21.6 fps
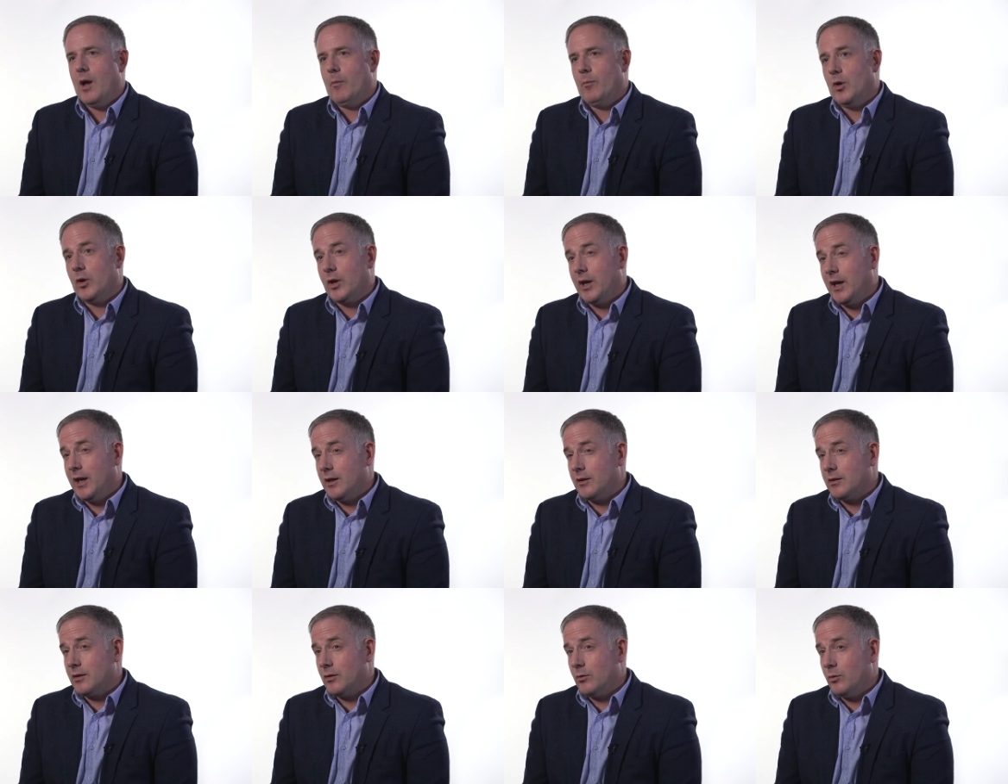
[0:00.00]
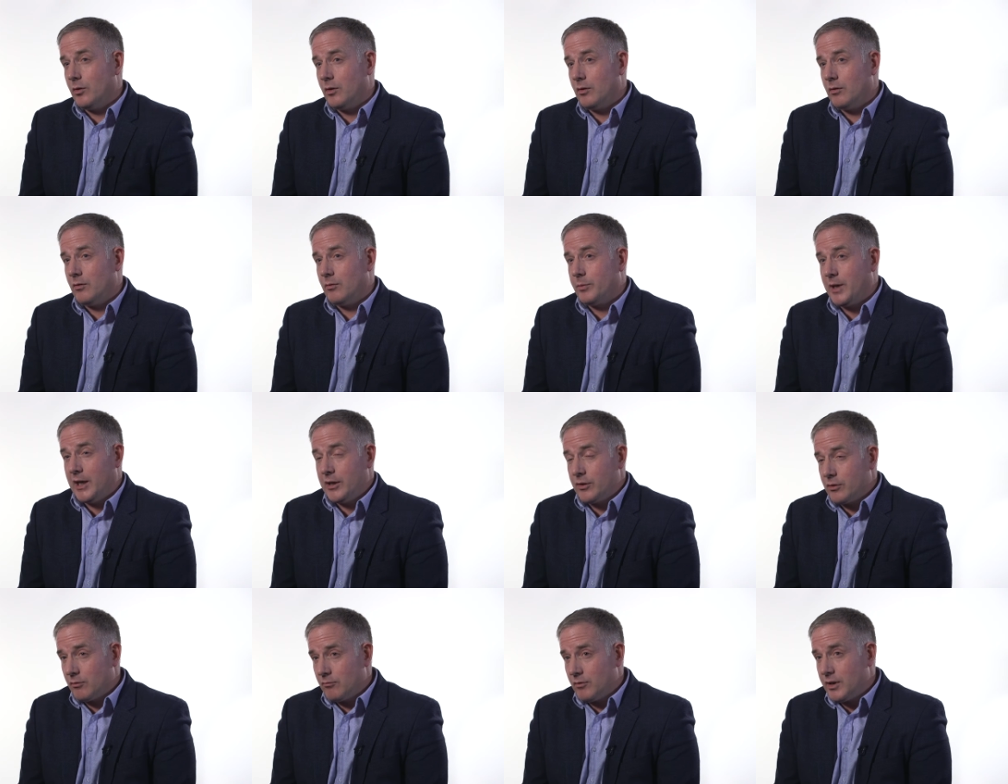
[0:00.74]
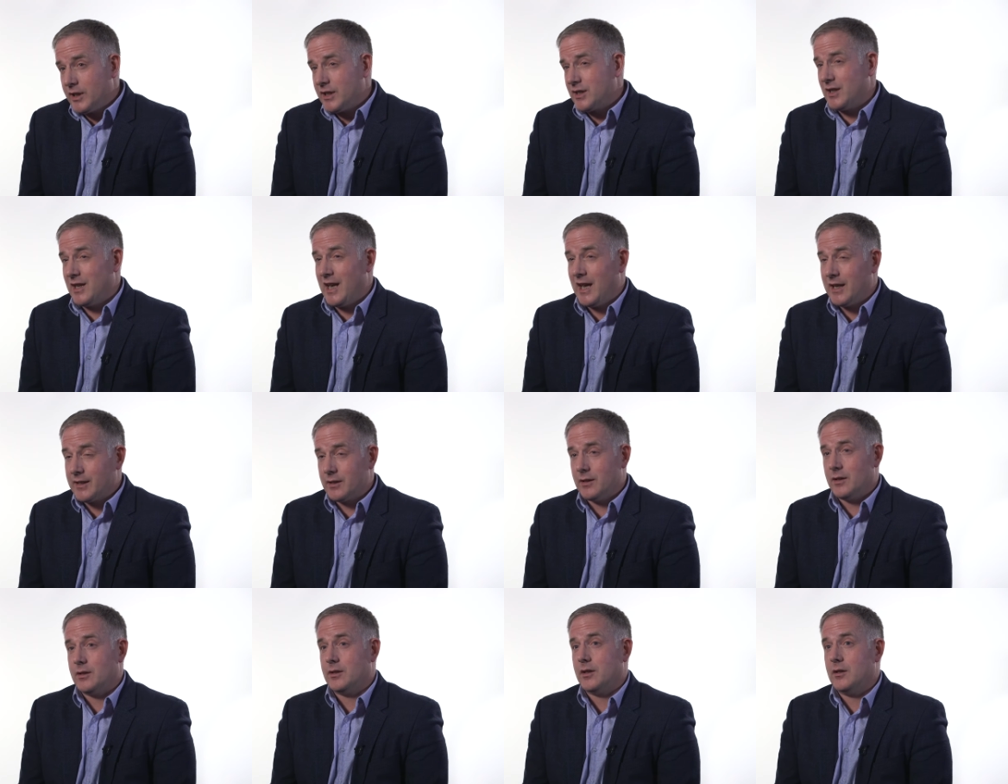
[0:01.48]
looking at all the potential risks and
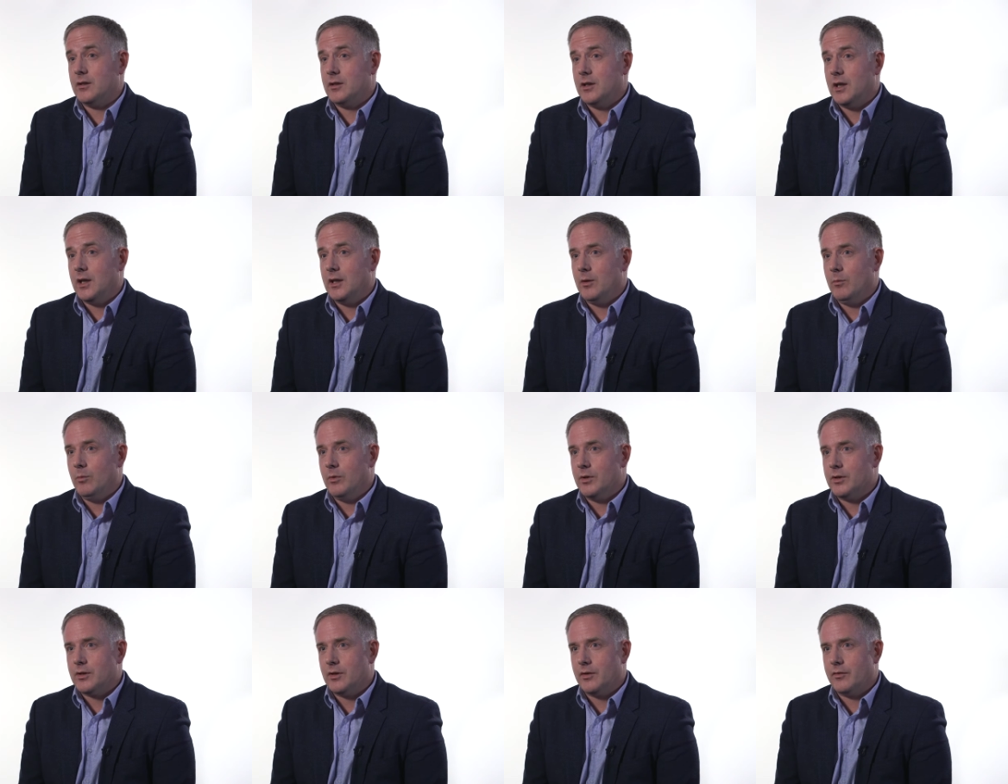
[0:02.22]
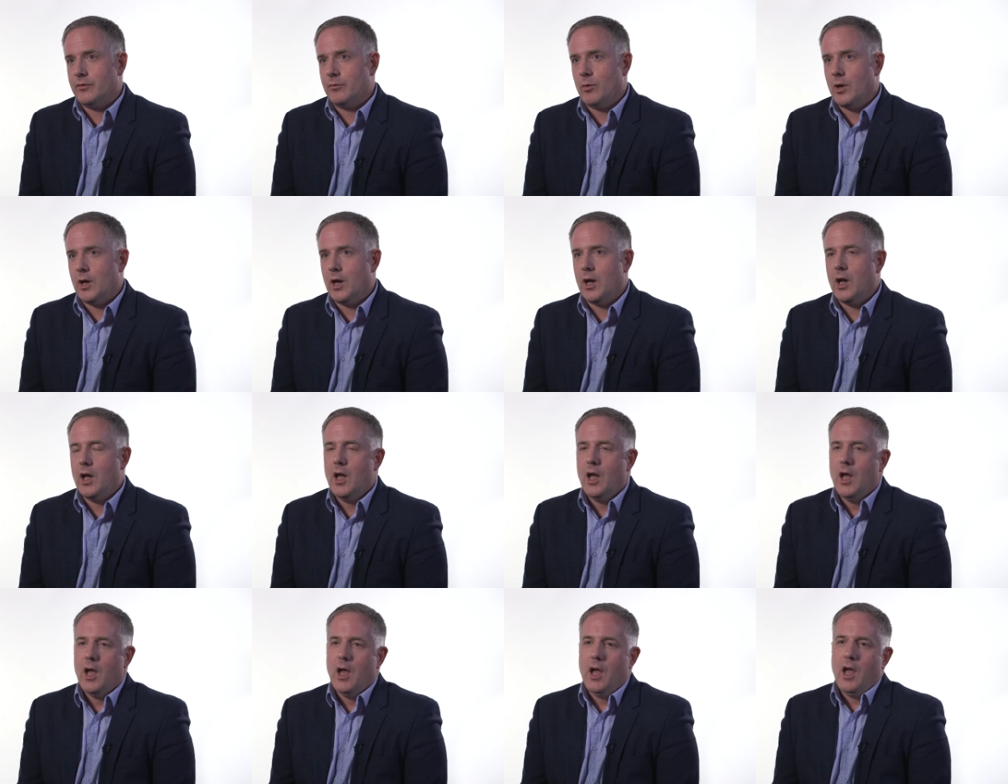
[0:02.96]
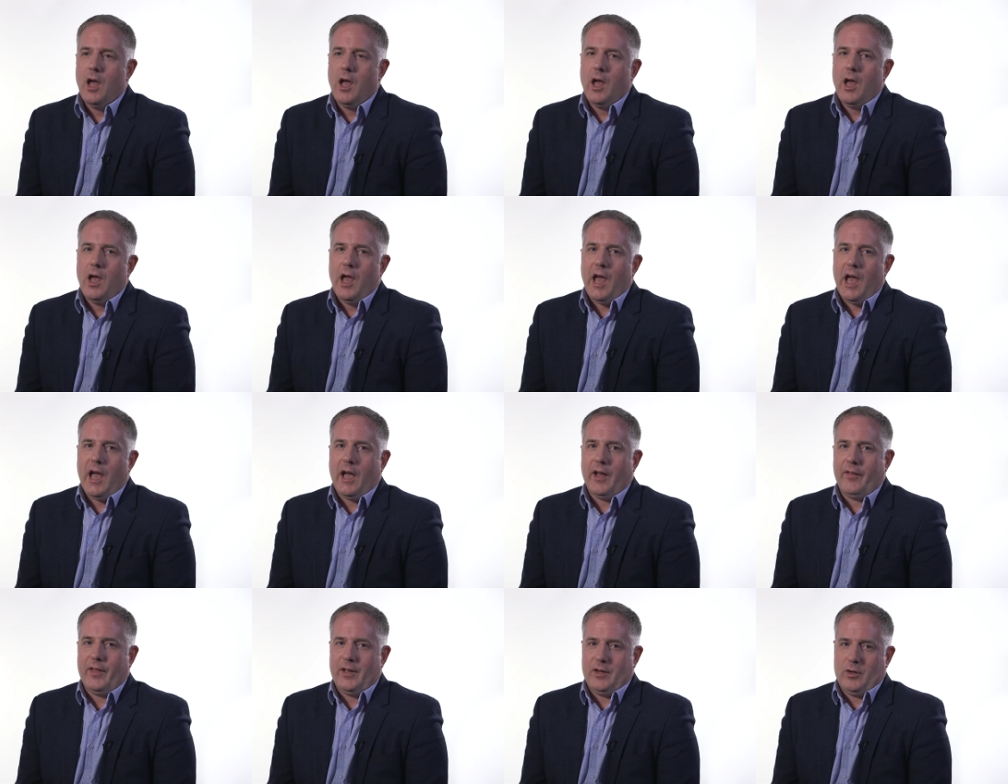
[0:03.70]
hazards associated with the software,
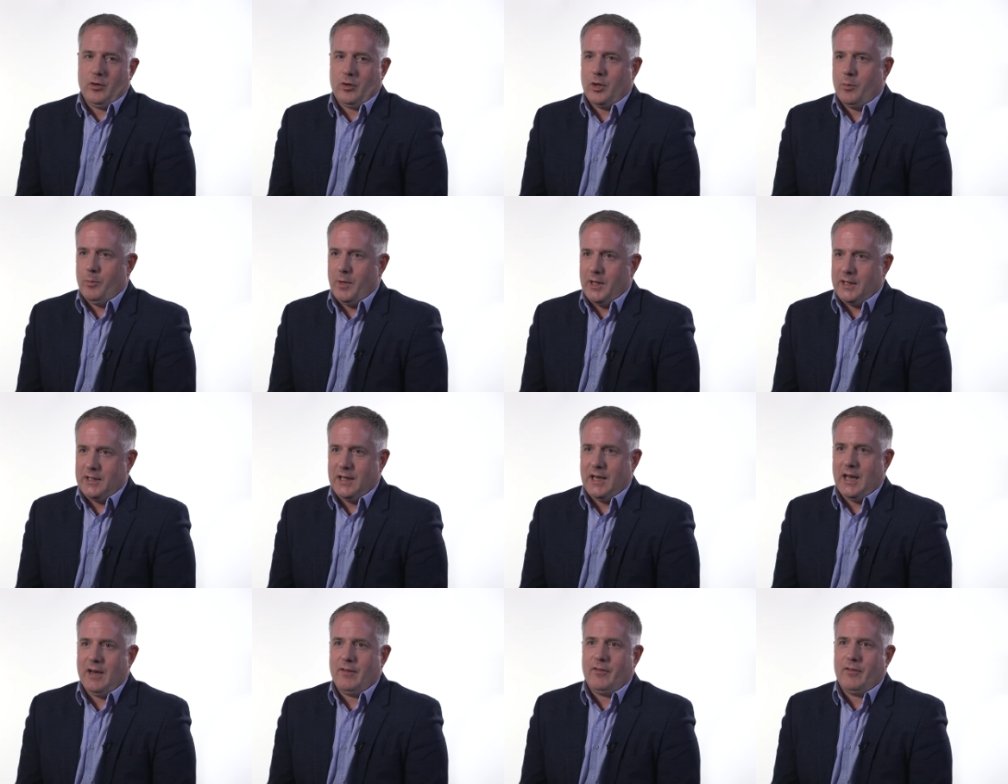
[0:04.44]
and then documenting